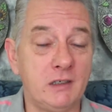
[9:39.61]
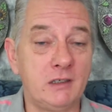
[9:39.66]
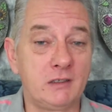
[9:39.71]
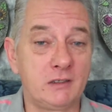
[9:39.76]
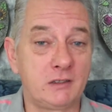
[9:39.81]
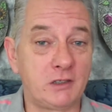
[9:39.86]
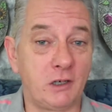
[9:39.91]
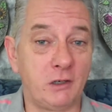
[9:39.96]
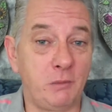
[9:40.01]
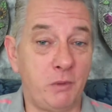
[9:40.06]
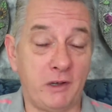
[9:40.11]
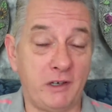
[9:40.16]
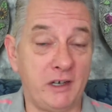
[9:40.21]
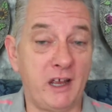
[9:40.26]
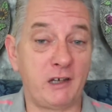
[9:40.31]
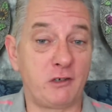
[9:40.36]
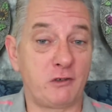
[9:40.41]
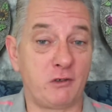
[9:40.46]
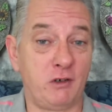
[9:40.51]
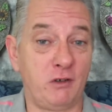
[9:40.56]
So by
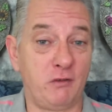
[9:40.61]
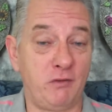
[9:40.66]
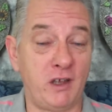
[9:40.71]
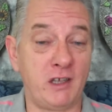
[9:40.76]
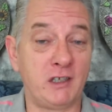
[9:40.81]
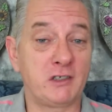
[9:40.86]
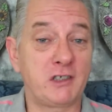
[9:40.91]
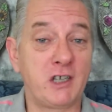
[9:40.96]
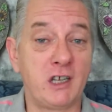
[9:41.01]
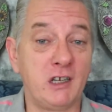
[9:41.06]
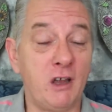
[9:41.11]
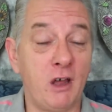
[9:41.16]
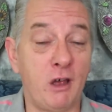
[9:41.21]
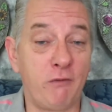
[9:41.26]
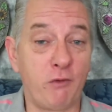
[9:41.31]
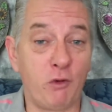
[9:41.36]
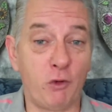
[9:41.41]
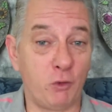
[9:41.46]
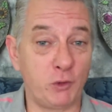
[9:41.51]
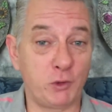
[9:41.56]
natural events, that
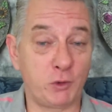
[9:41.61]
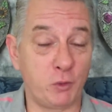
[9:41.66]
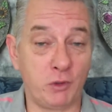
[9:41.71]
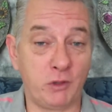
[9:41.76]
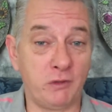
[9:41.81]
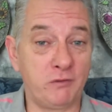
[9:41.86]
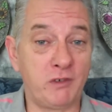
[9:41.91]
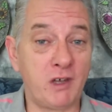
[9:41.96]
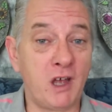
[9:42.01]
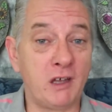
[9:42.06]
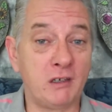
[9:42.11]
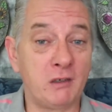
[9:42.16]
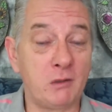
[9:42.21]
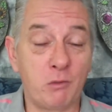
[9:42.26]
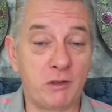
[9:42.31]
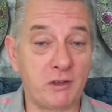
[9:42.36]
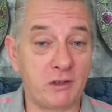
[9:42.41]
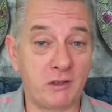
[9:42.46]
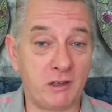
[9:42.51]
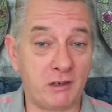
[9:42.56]
life always would have done,
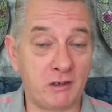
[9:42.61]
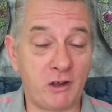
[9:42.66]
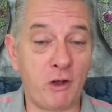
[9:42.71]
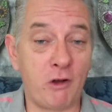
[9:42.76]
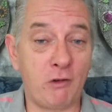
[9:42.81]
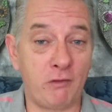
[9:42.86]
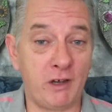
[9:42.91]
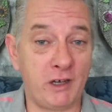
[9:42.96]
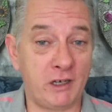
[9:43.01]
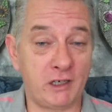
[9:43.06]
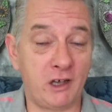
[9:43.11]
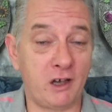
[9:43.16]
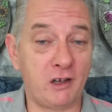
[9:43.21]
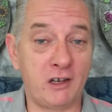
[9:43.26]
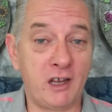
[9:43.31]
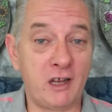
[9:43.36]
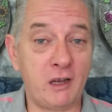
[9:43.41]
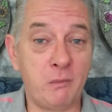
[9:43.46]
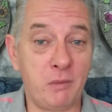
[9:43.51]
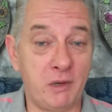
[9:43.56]
whether they got a
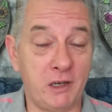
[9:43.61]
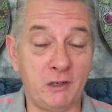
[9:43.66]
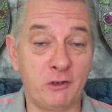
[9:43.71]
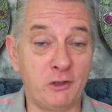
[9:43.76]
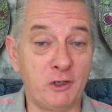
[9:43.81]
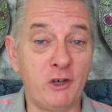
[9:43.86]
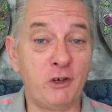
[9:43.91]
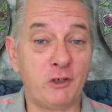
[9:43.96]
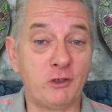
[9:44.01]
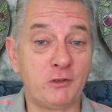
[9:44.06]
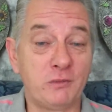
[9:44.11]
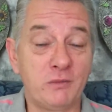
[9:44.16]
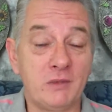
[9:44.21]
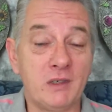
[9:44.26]
reincarnated being or not.